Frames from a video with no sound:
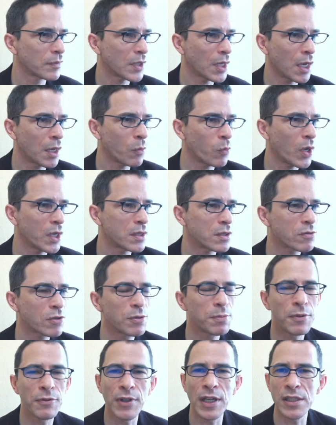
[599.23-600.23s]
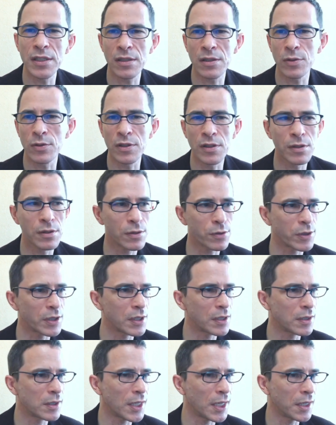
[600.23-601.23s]
And white's group of 8 stones is
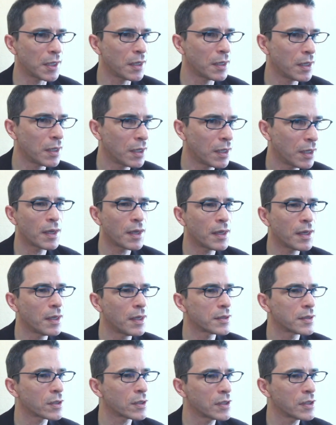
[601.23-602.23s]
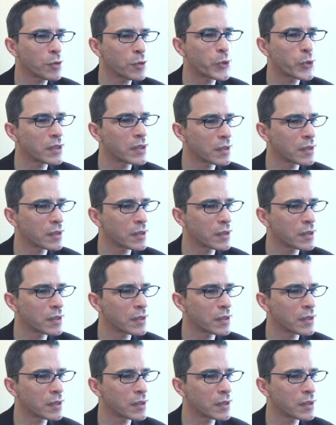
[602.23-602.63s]
already dead. So this was